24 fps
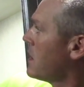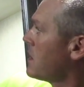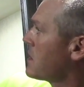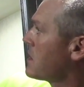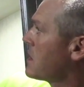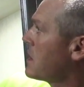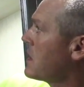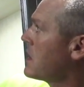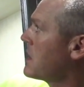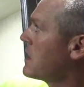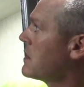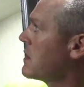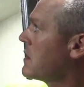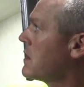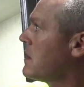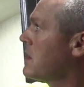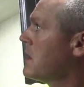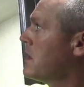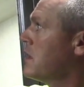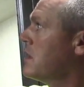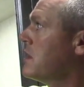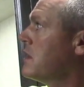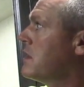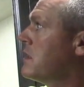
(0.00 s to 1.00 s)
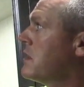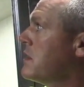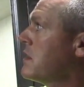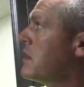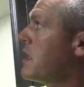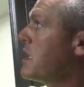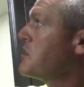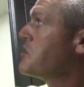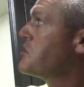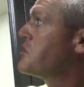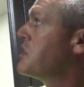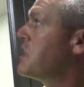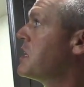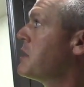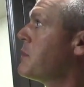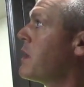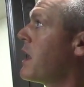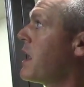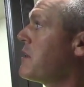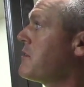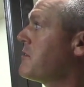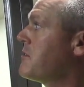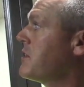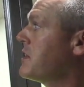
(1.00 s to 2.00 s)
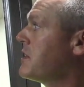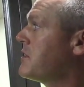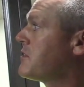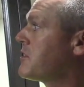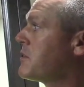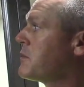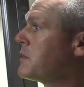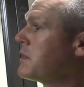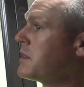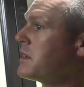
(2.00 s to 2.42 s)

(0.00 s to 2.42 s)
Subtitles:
It's getting the HDMI feed from